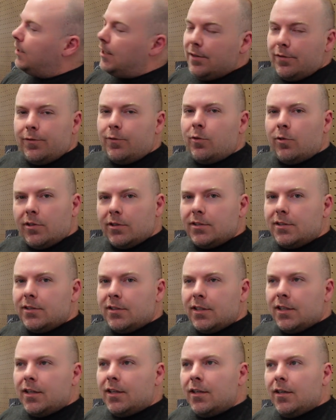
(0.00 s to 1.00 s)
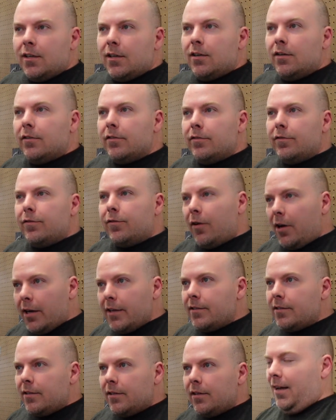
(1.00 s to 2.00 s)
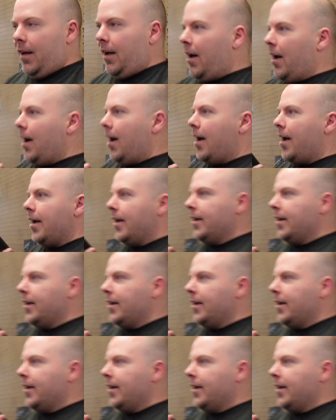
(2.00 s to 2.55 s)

T-Force Freight. Hi,